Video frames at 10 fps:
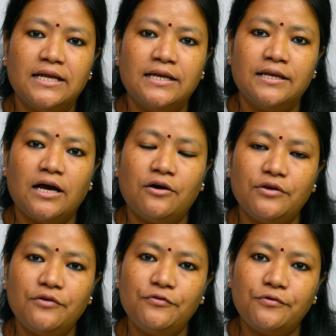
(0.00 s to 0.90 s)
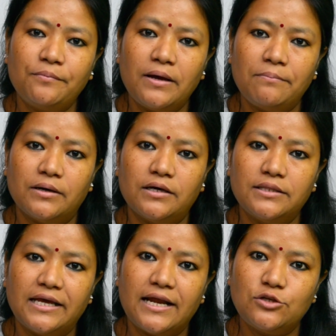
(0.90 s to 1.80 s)
Now if you remember,
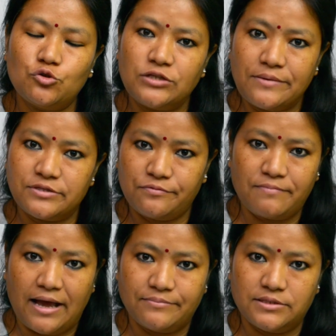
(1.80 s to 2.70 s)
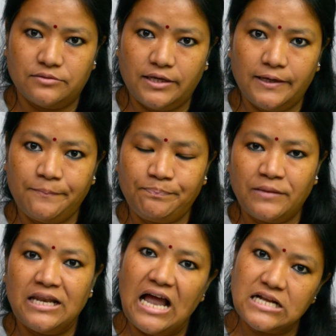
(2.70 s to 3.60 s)
there are 2 types of maps, okay,
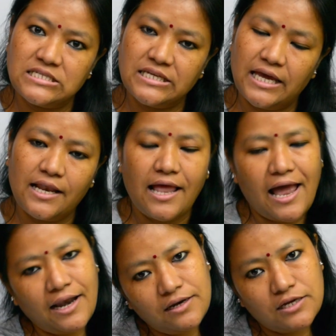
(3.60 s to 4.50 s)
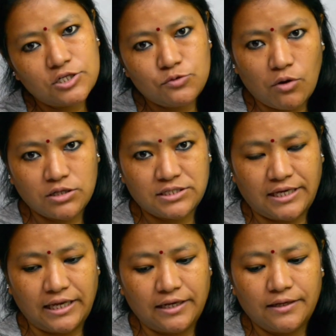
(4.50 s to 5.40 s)
large scale and small scale.